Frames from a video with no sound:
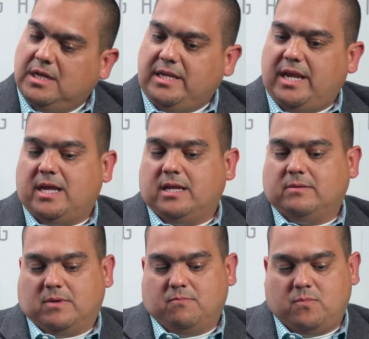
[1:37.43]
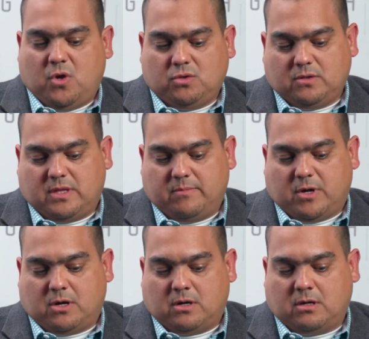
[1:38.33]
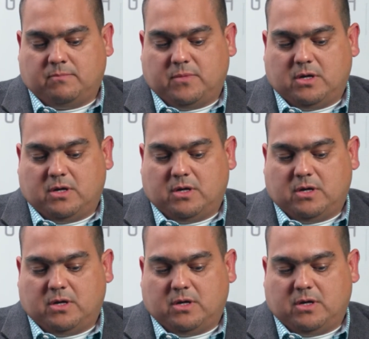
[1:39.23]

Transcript: Yeah, and most of them are